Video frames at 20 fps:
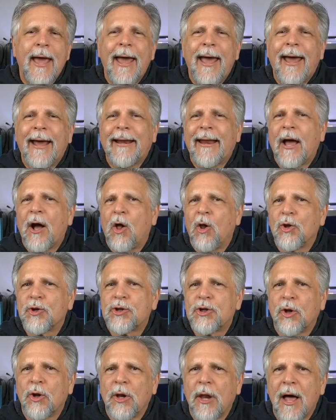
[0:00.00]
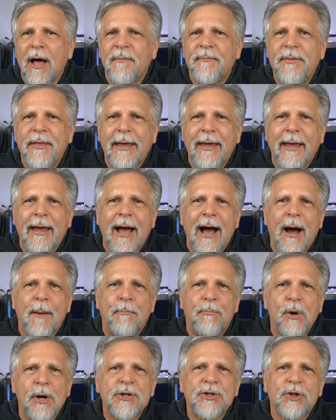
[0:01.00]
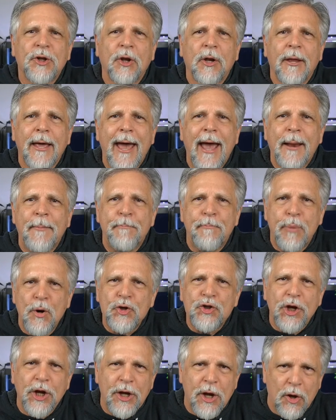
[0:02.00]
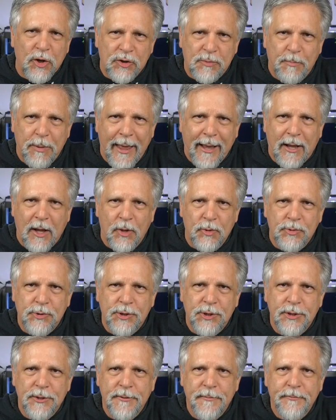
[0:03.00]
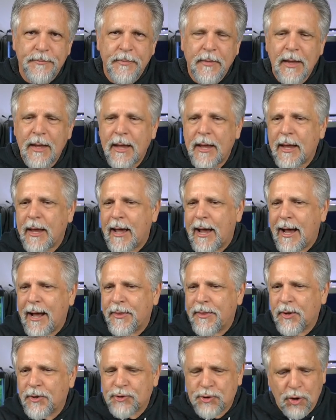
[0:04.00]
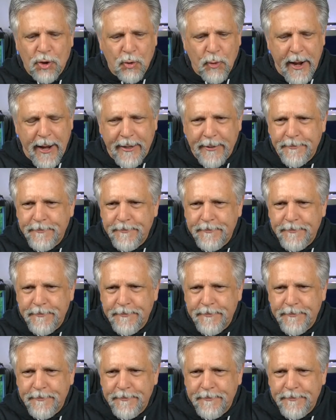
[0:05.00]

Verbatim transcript: and I also love the uh, bristle and bushy nose plecos. Uh, those are great.